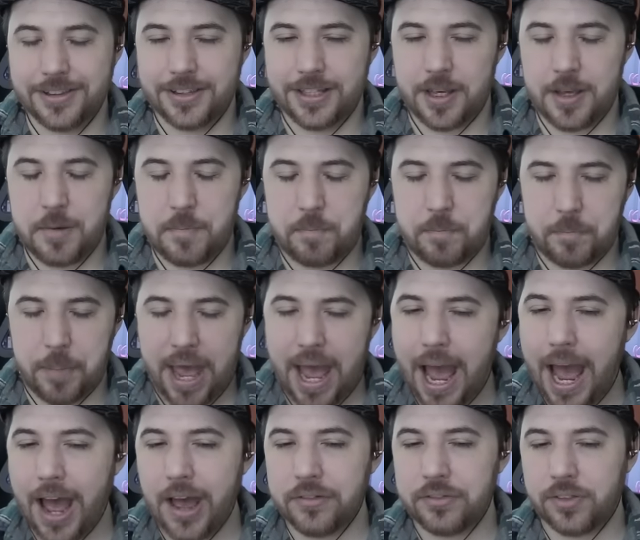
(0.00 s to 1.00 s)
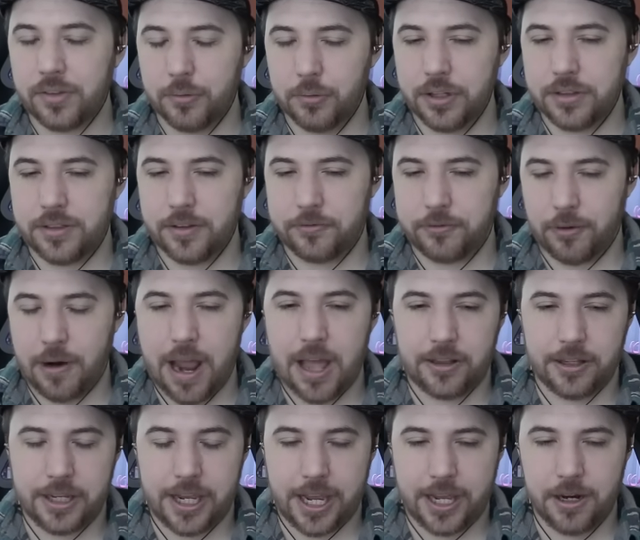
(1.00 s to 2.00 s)
The path with the
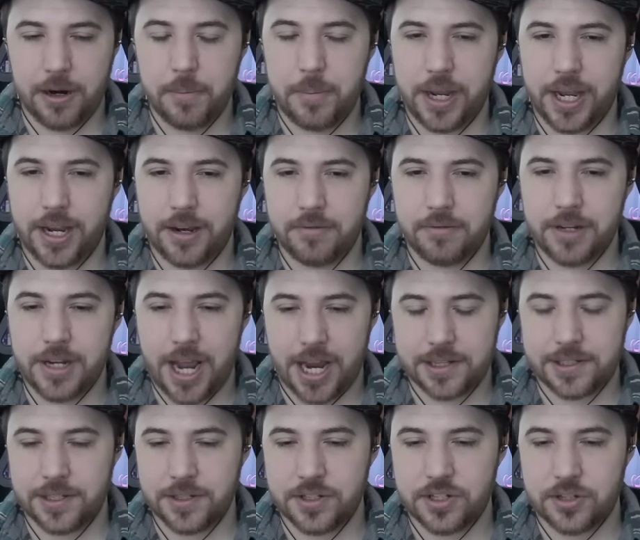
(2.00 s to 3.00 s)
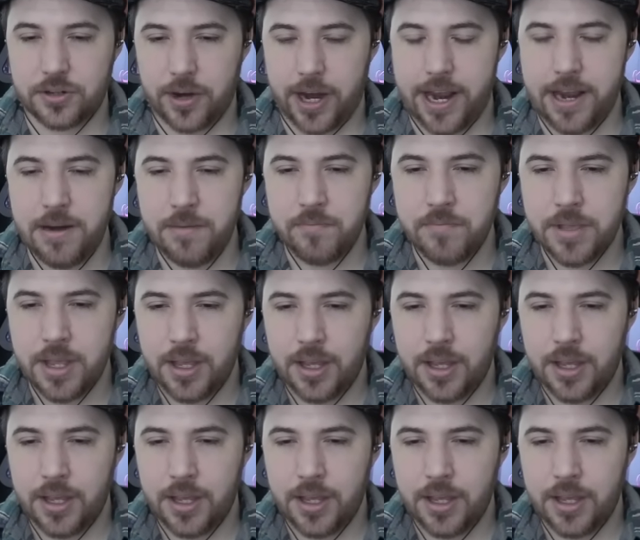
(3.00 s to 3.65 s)
Feraligatr being nice and straight.